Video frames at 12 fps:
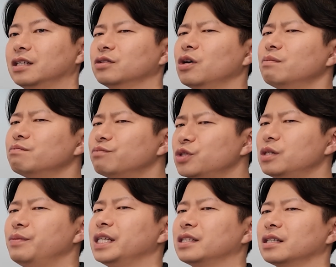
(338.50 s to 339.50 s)
Don't
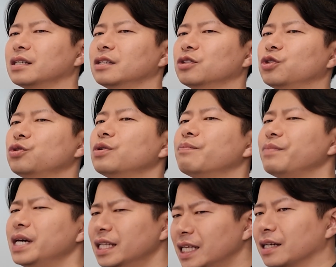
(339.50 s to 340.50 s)
move it to a
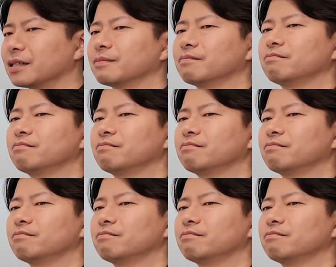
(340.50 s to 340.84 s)
meeting.